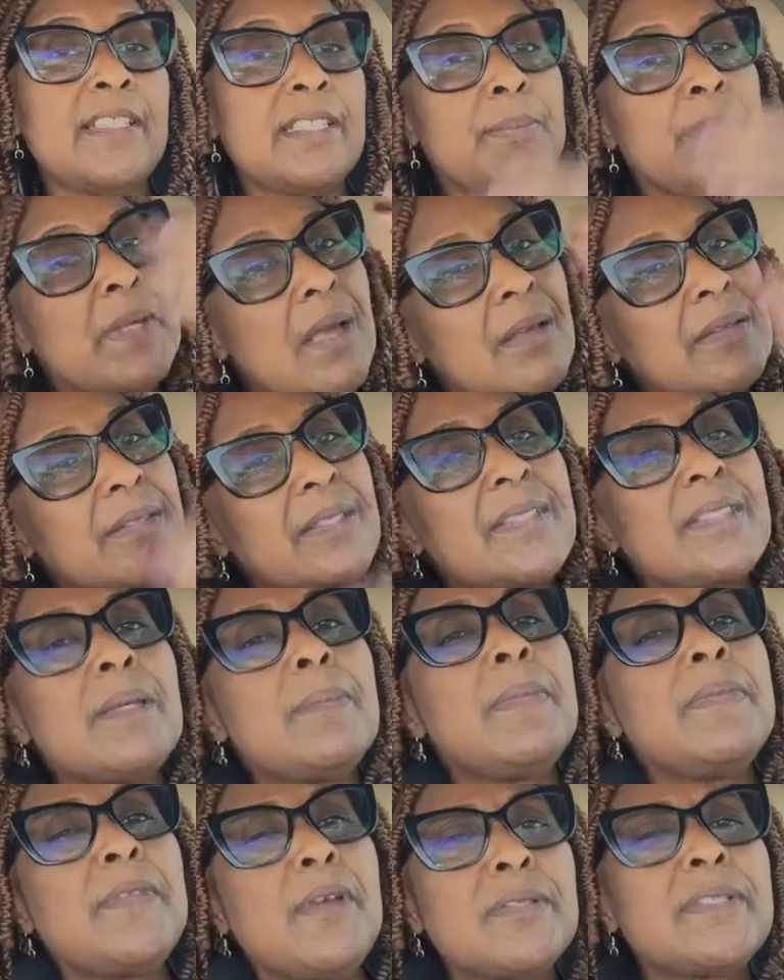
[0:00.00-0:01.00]
It's because of
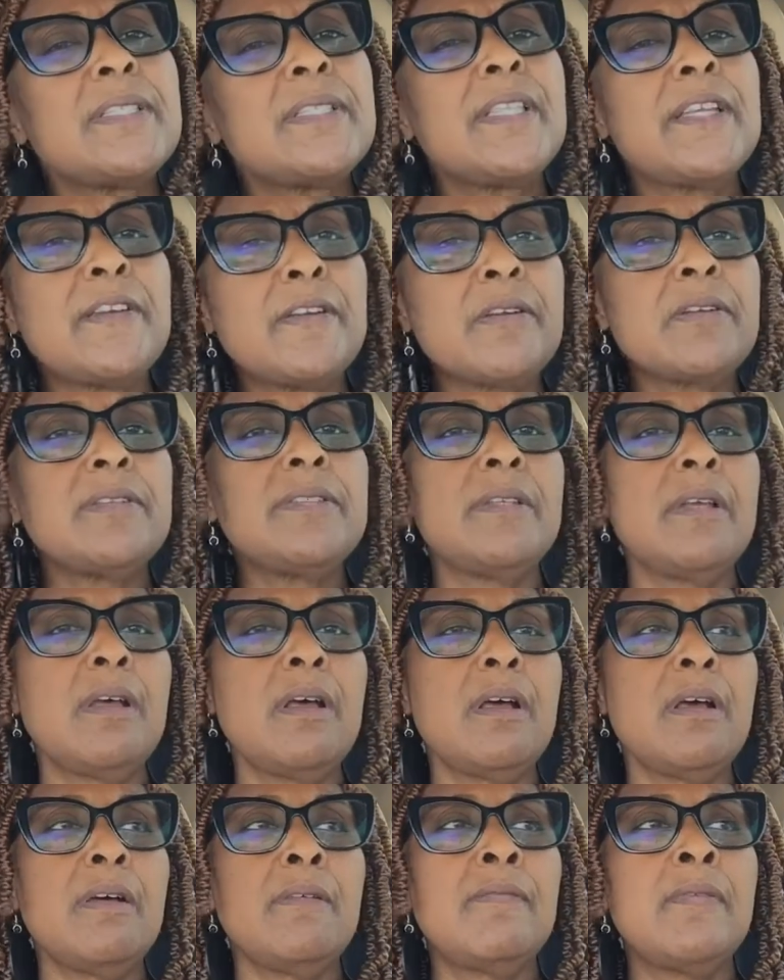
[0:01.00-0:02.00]
some of those layers
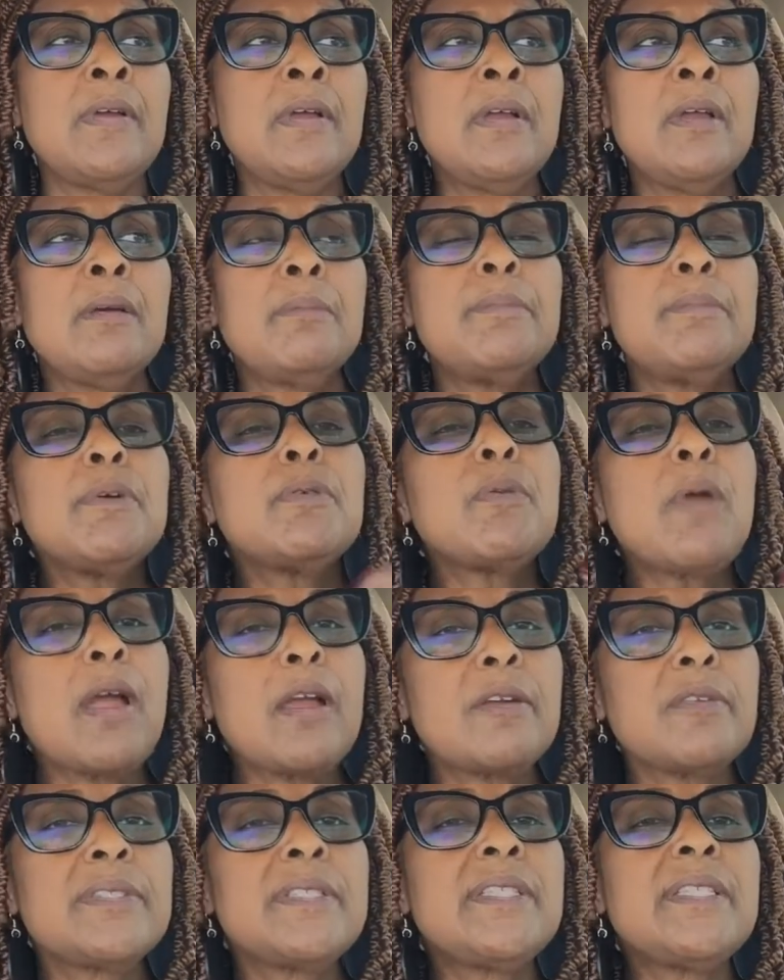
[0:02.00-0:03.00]
of
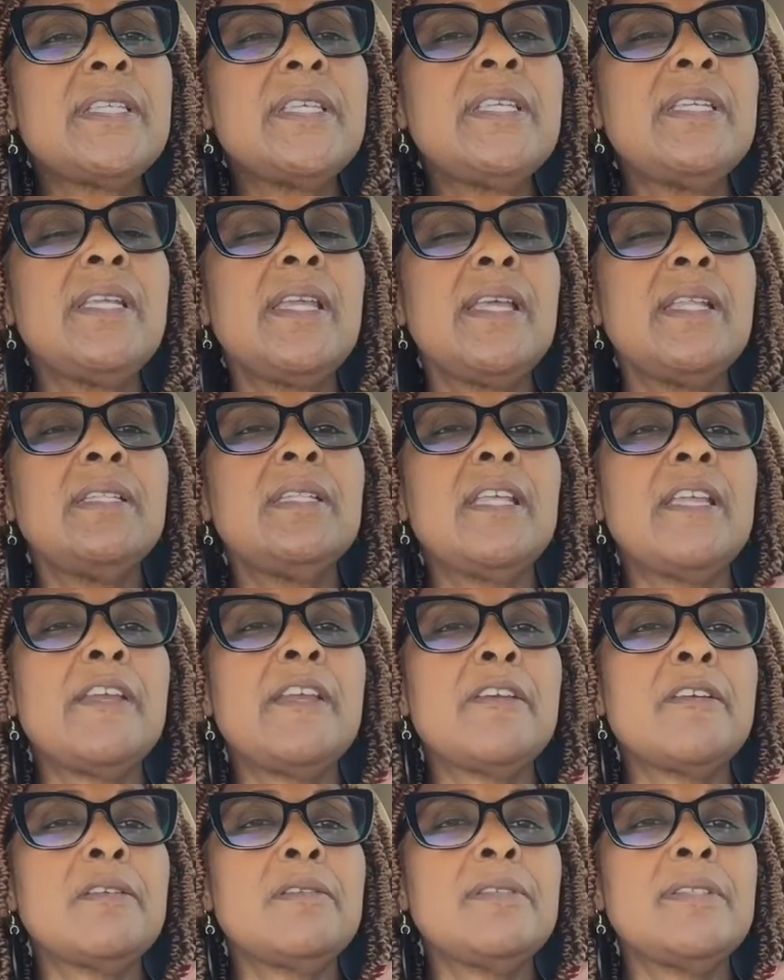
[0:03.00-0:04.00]
bureaucracy and
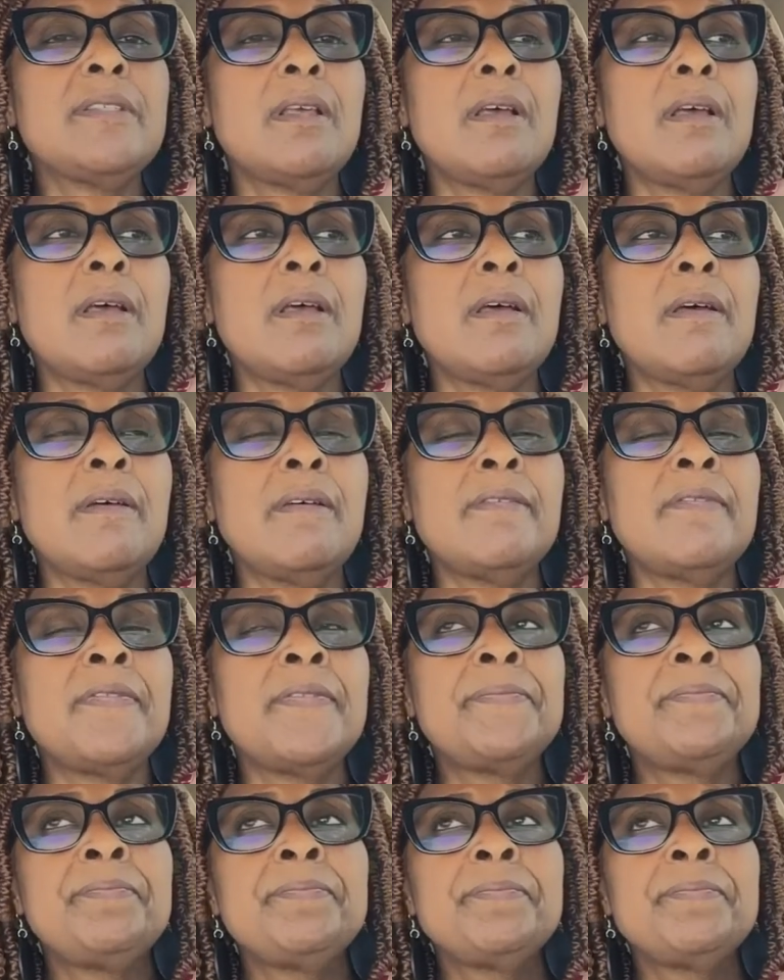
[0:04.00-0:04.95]
layers of